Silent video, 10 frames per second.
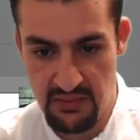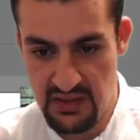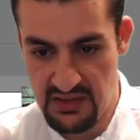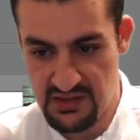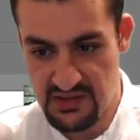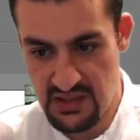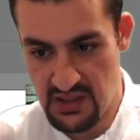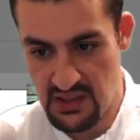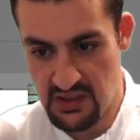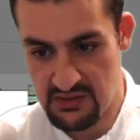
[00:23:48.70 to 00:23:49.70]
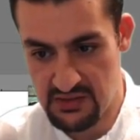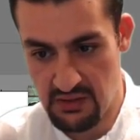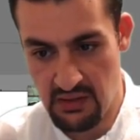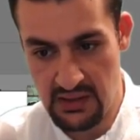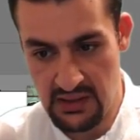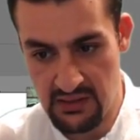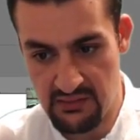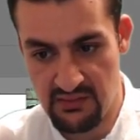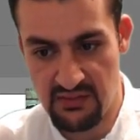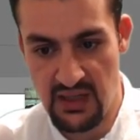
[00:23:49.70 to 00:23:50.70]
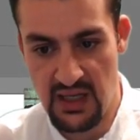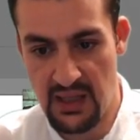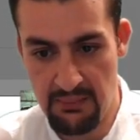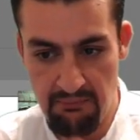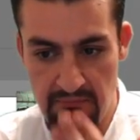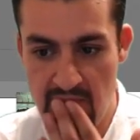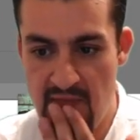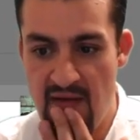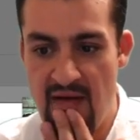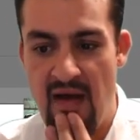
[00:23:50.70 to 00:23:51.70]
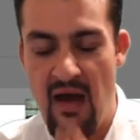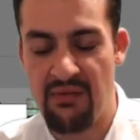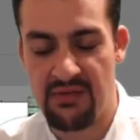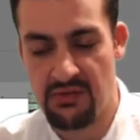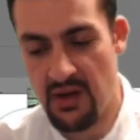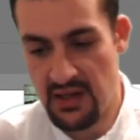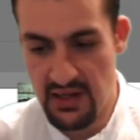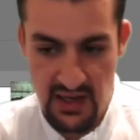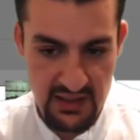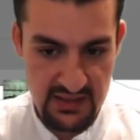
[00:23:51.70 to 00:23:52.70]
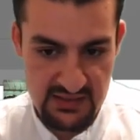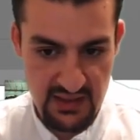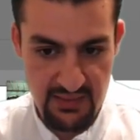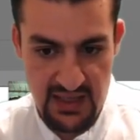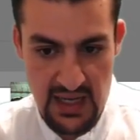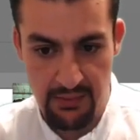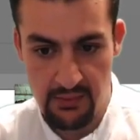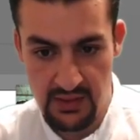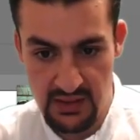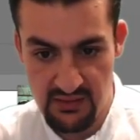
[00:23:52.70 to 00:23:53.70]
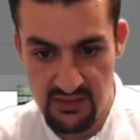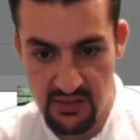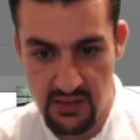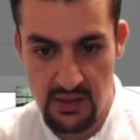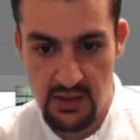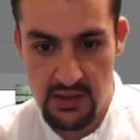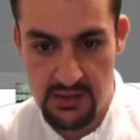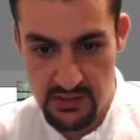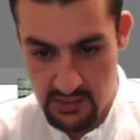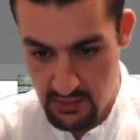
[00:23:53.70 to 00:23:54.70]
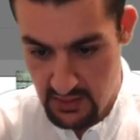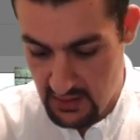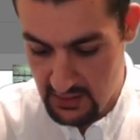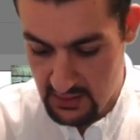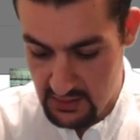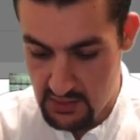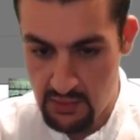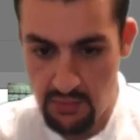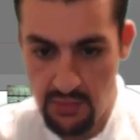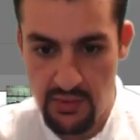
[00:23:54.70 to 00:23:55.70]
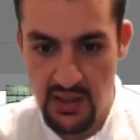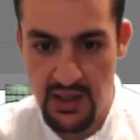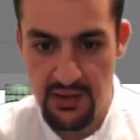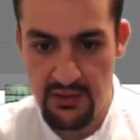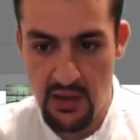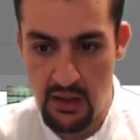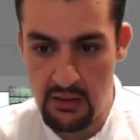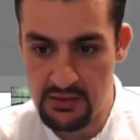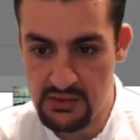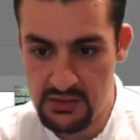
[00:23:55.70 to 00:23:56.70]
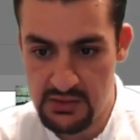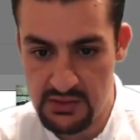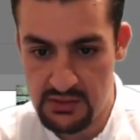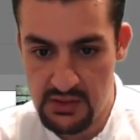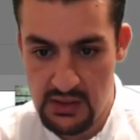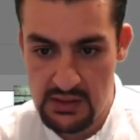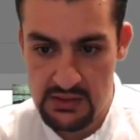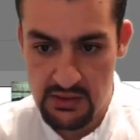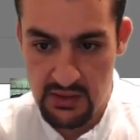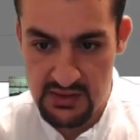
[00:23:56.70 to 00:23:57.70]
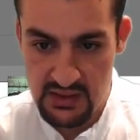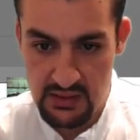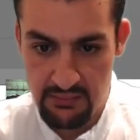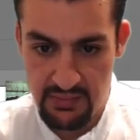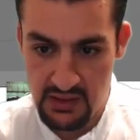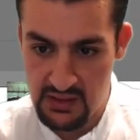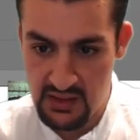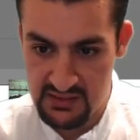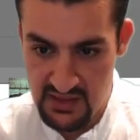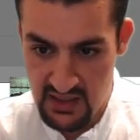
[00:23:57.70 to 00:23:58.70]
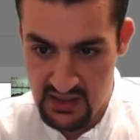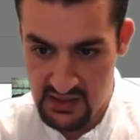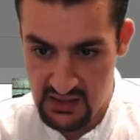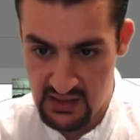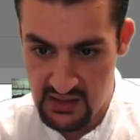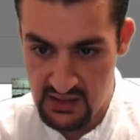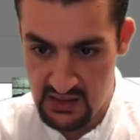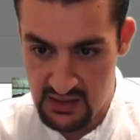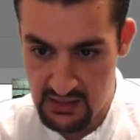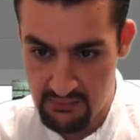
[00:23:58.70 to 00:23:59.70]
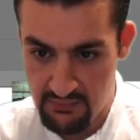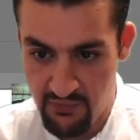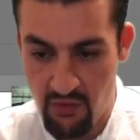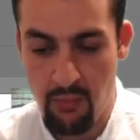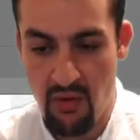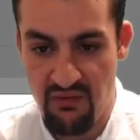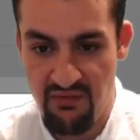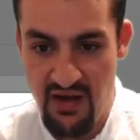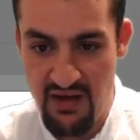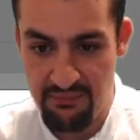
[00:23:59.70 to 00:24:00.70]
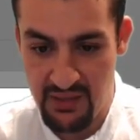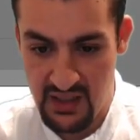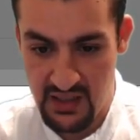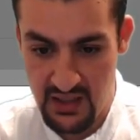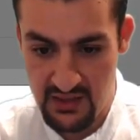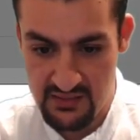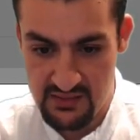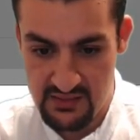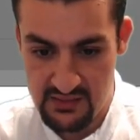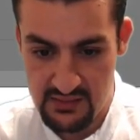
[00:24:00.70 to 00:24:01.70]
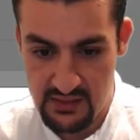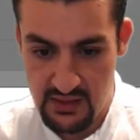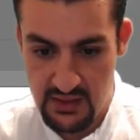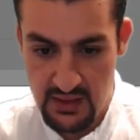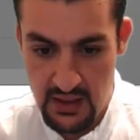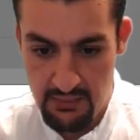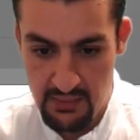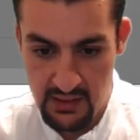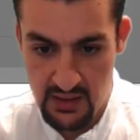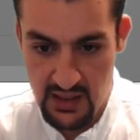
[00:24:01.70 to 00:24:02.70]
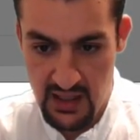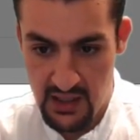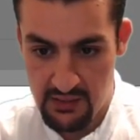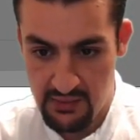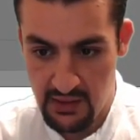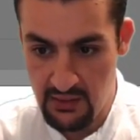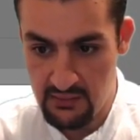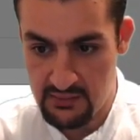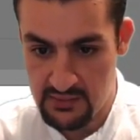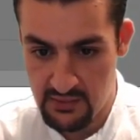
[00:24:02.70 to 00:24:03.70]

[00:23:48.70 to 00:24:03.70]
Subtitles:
to be in this tier. So I get, after 299 days, I get my capital release. So let's go ahead and do $300. So that's going to be exactly 4.5 Bitconnects. I'm going to click I agree.